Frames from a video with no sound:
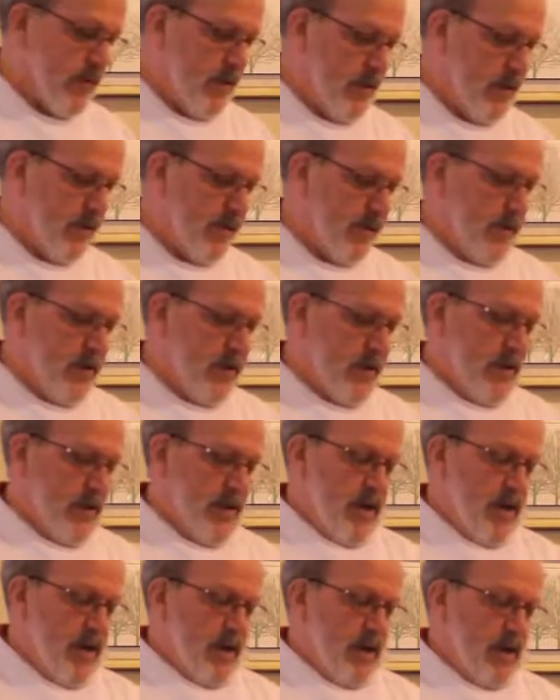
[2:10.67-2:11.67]
does.
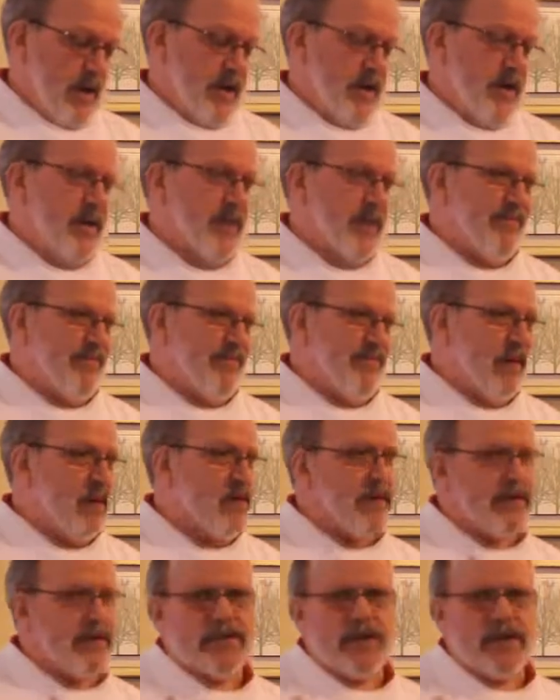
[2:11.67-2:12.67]
It
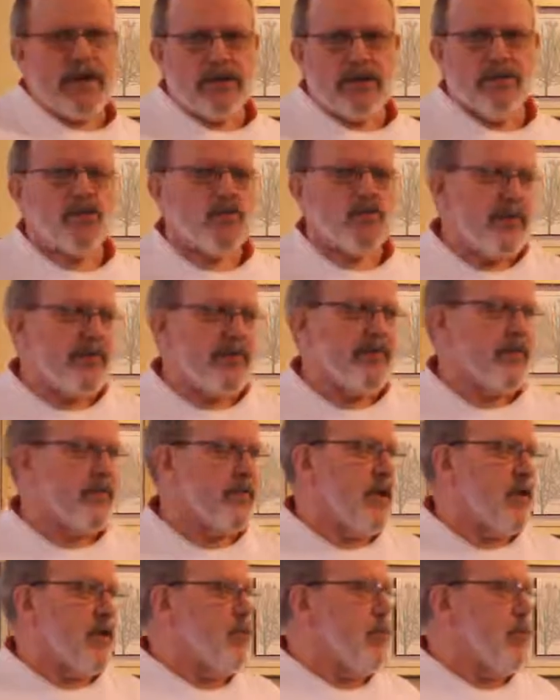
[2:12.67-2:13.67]
very seldom reaches
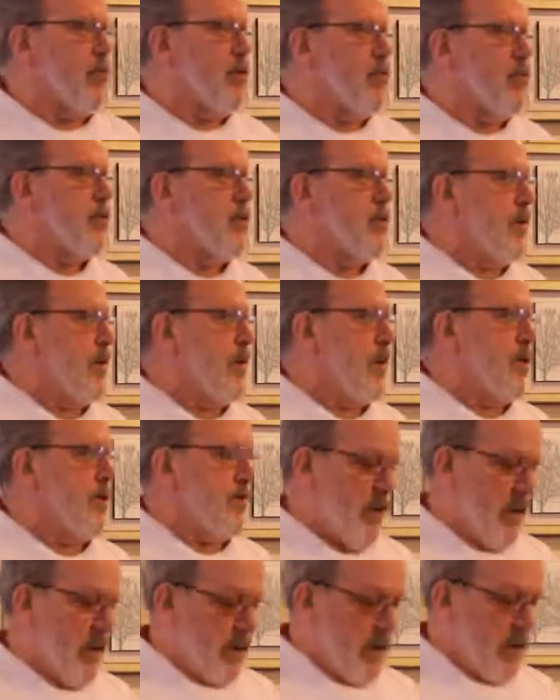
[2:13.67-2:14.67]
that point where you
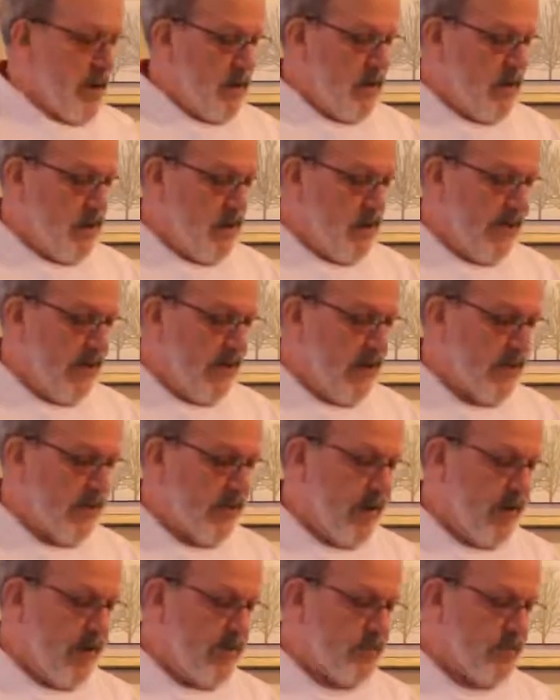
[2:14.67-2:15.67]
have that kind of an
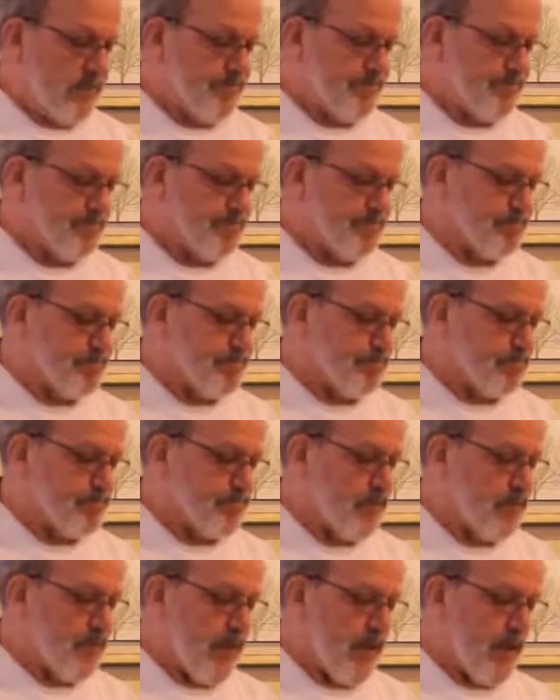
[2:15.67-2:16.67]
infestation.
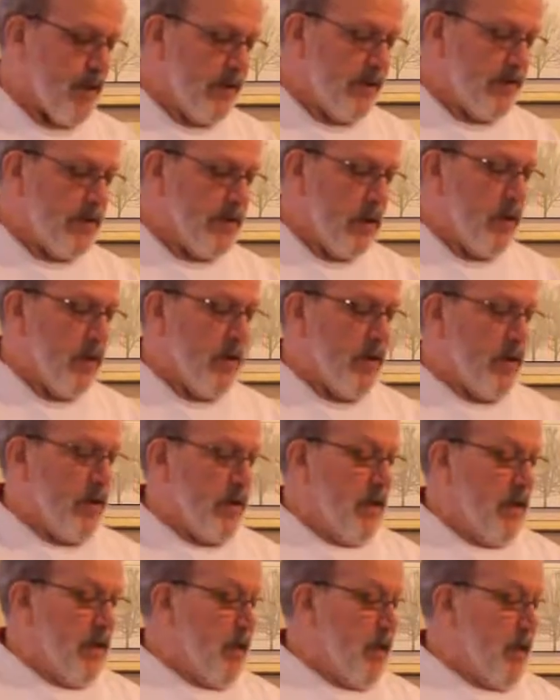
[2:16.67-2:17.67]
So,
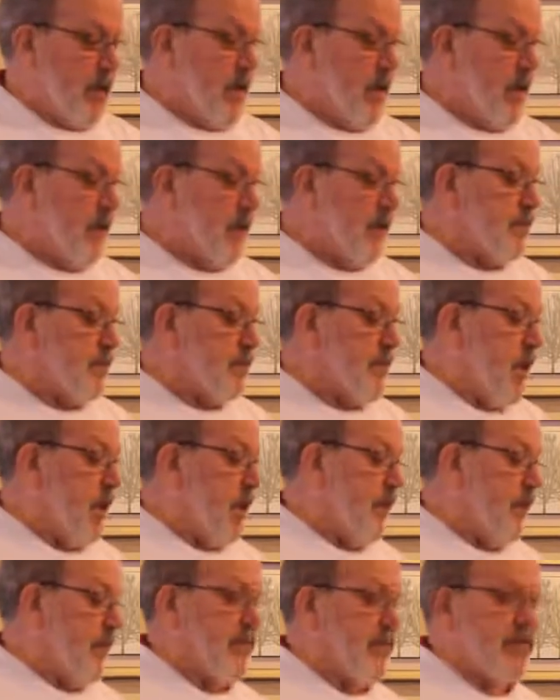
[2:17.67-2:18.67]
any
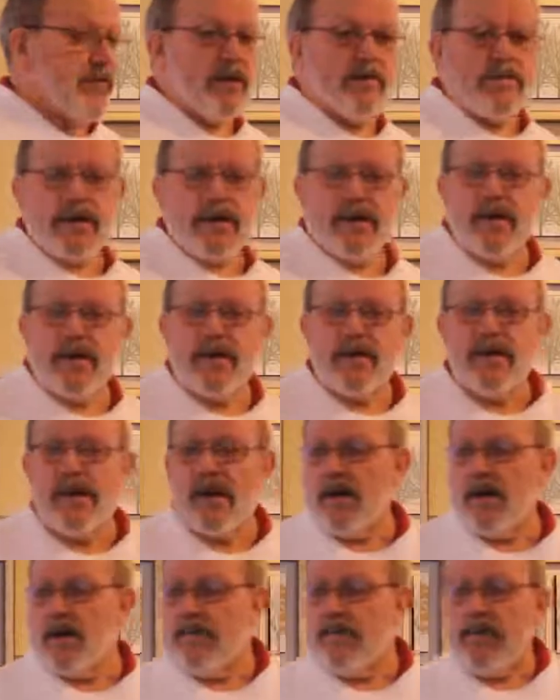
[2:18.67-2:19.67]
small issues can be taken
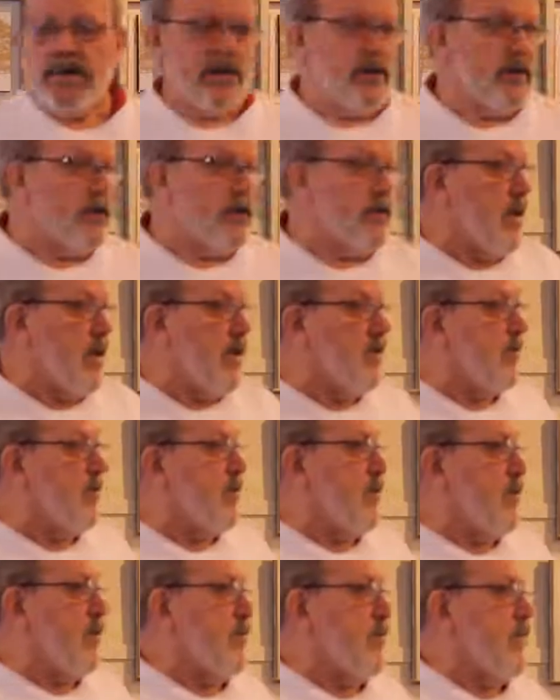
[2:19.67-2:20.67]
care of. You can do that
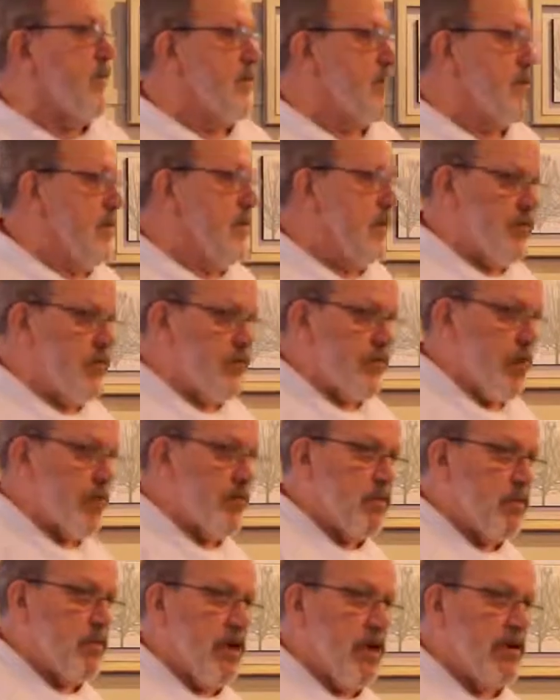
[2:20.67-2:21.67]
yourself.
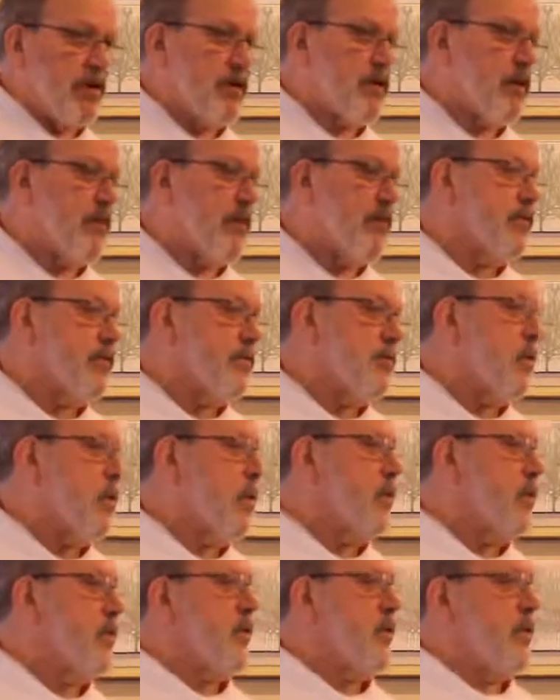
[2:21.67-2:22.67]
Soap and water cleans the
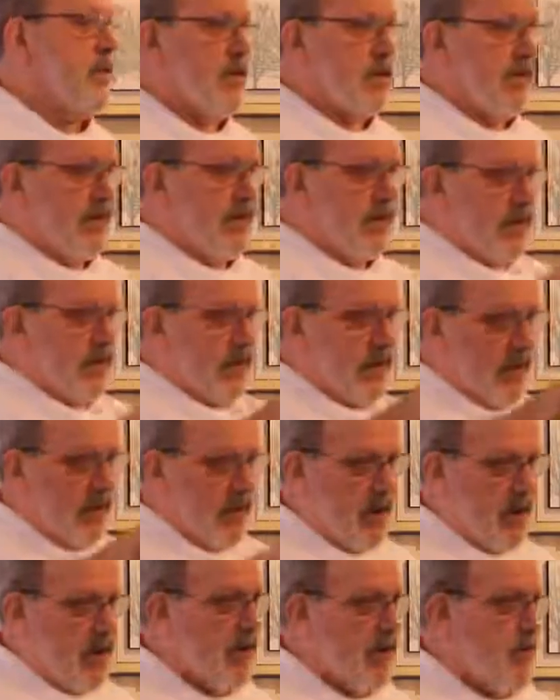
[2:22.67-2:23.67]
mold. If it's in an
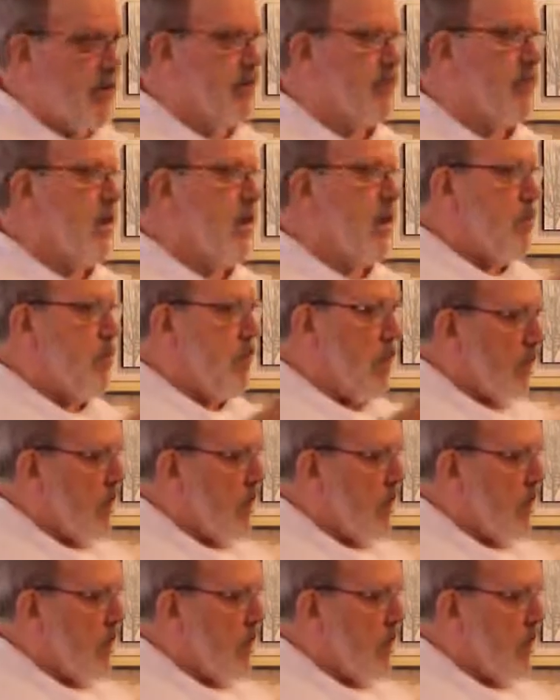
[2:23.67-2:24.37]
area of drywall,